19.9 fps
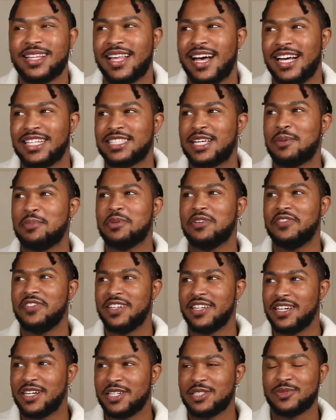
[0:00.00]
last couple of
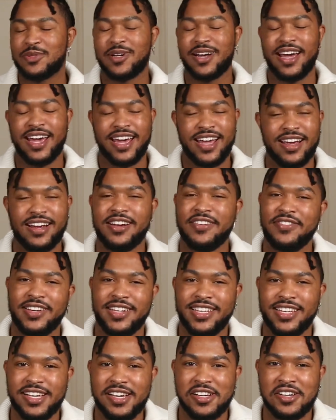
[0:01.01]
videos were hair
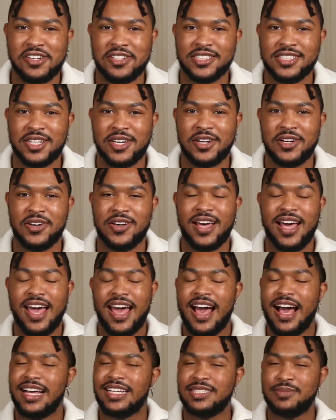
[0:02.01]
videos, so
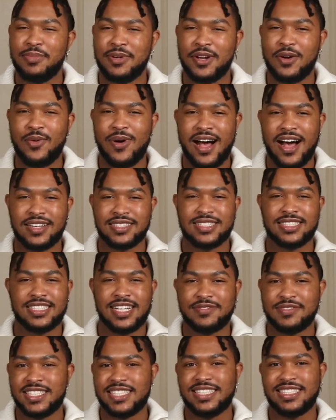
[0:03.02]
it's been a while since
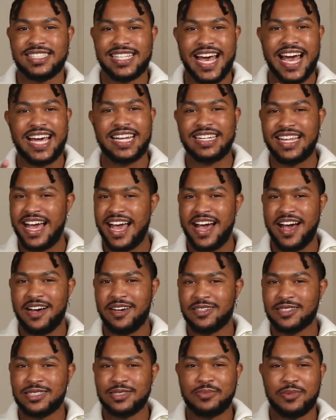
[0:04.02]
I've just sat
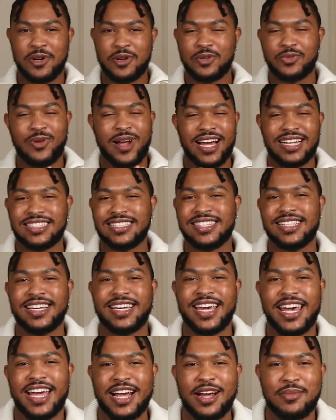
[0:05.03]
down, spoke right to the
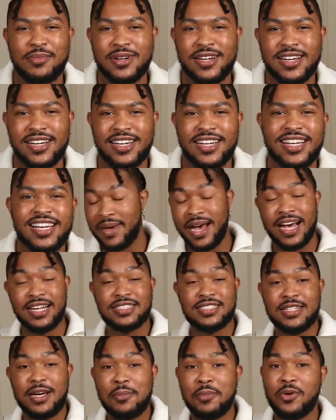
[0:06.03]
camera. The
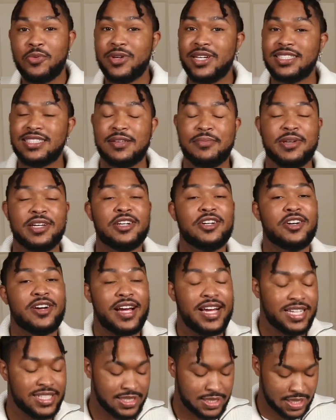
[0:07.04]
past couple weeks have been
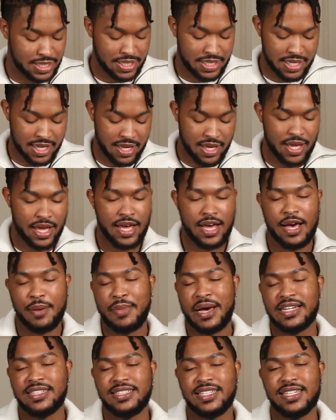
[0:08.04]
crazy.
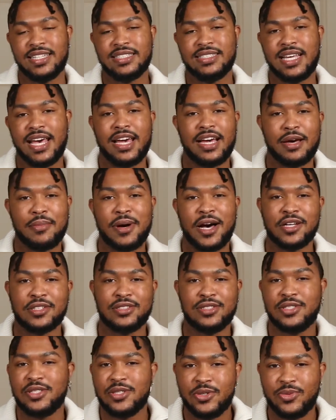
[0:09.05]
I did take about
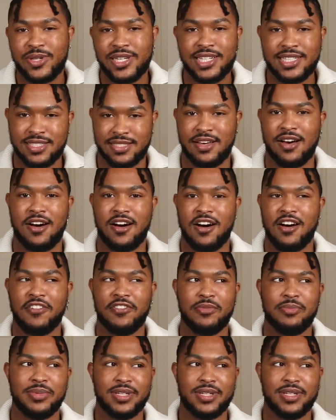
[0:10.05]
2 weeks off